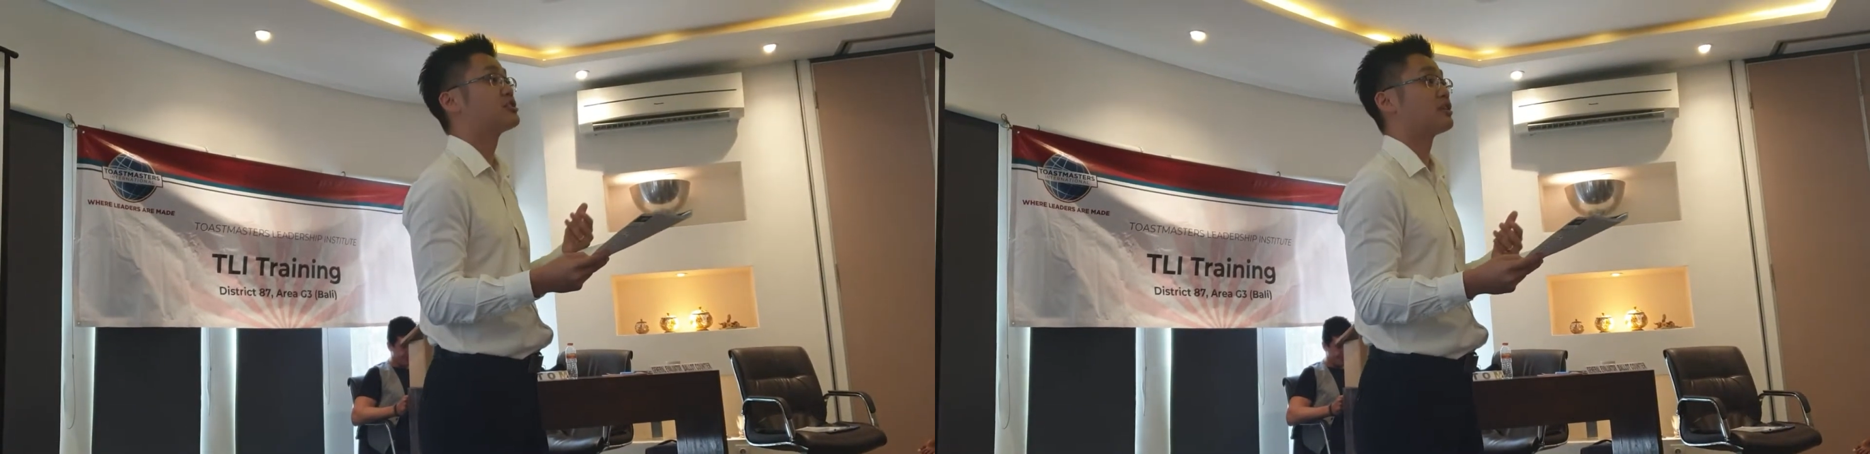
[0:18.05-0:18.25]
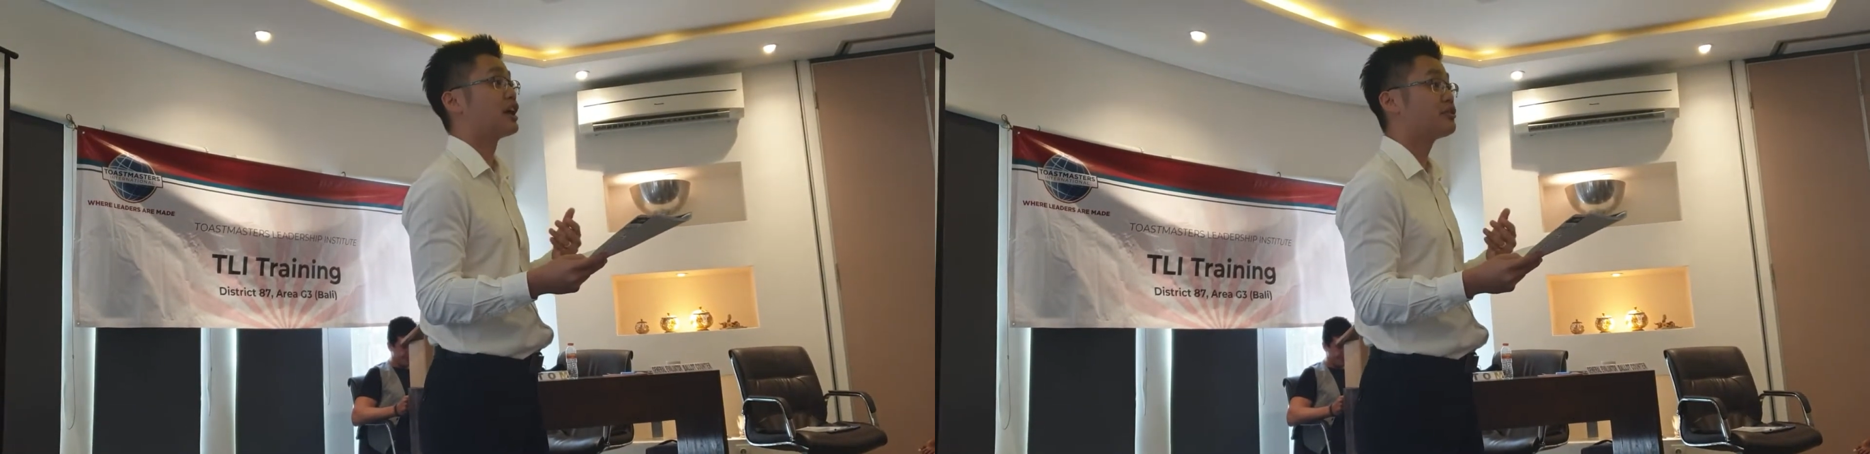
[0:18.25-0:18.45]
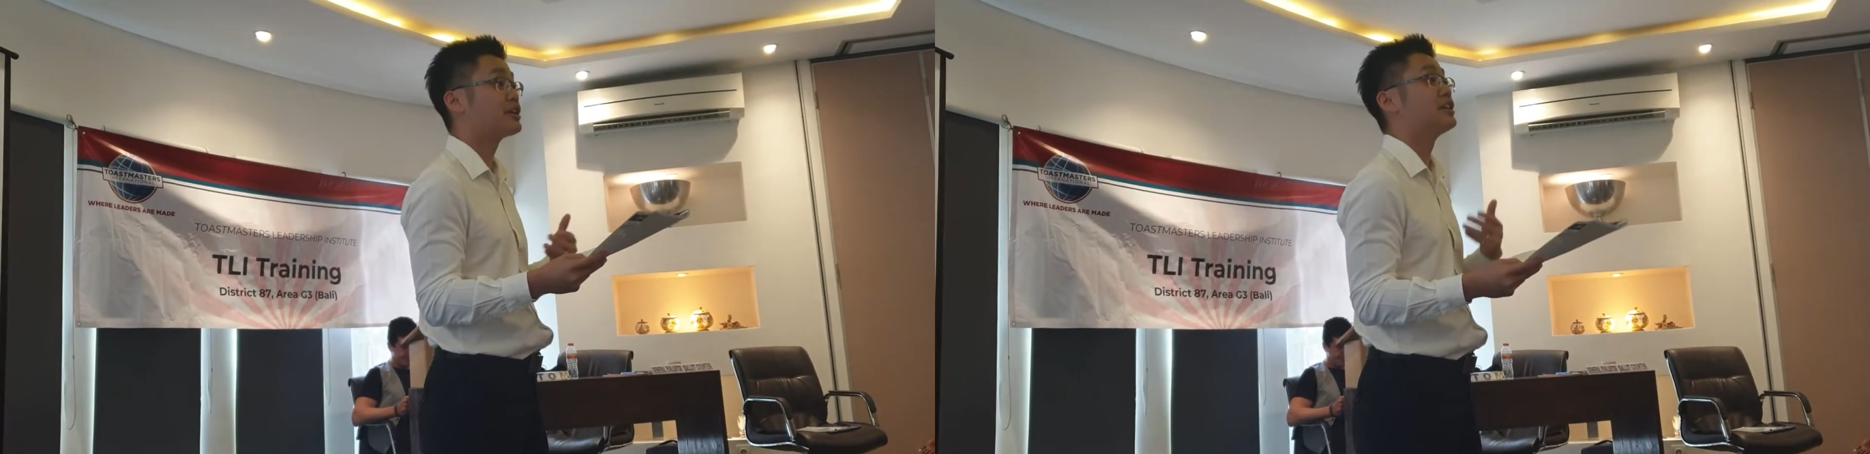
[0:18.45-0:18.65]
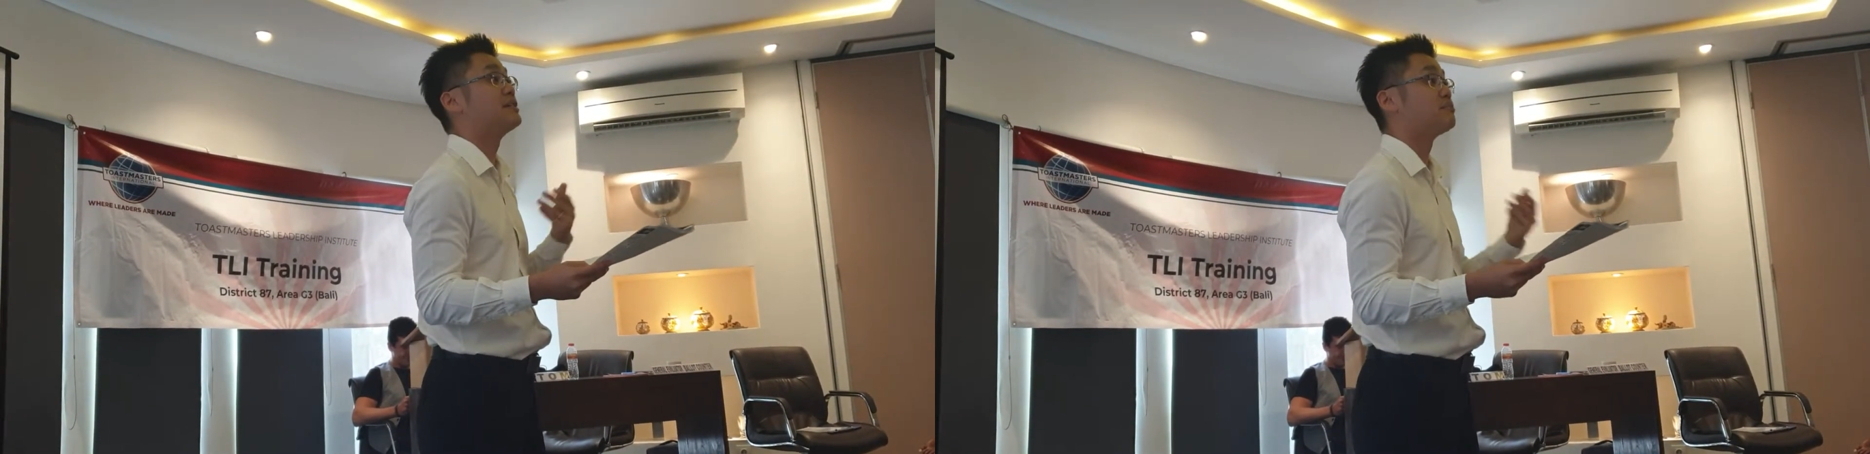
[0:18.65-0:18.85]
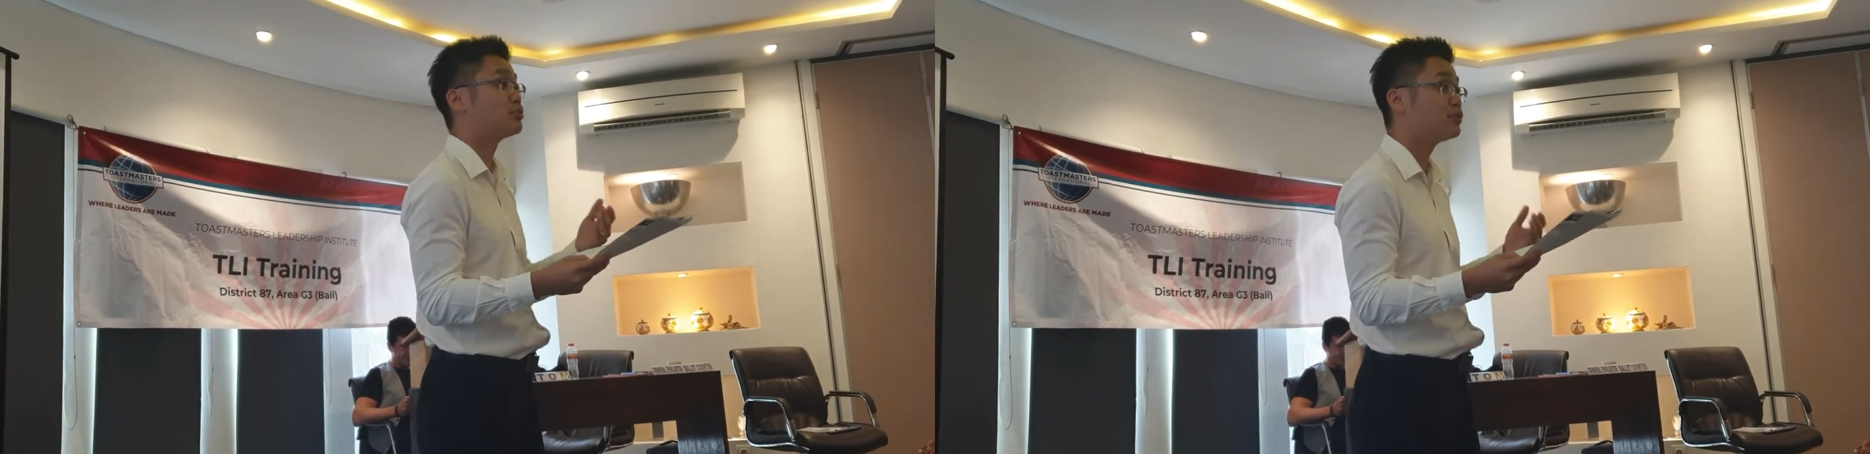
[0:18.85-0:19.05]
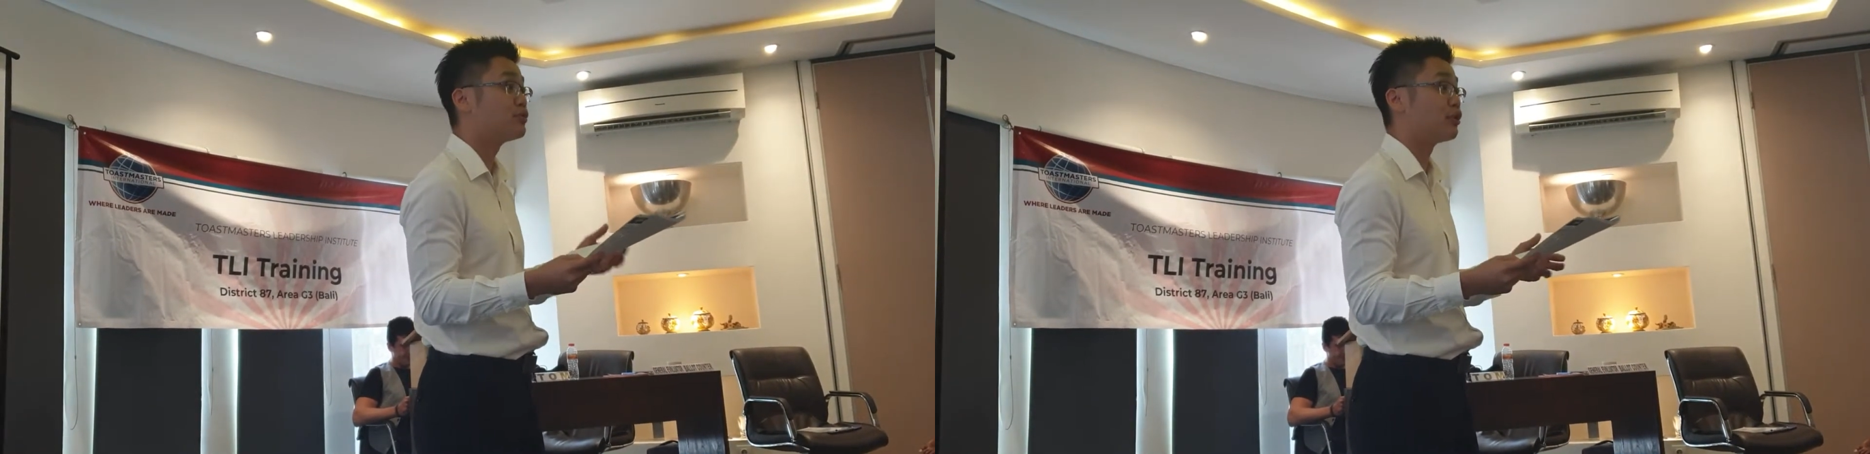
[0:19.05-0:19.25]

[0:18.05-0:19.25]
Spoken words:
on how you can improve